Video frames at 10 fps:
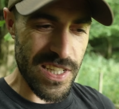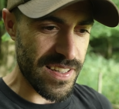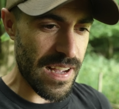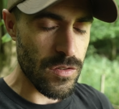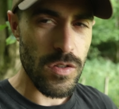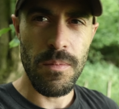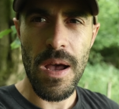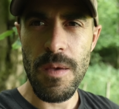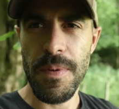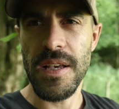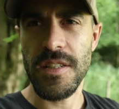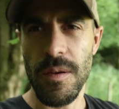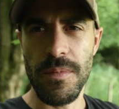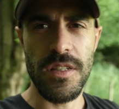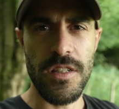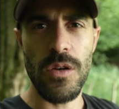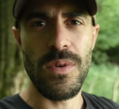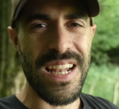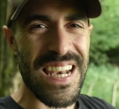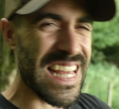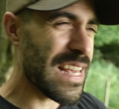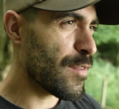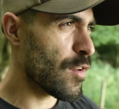it down to maybe it's something to do with the leaves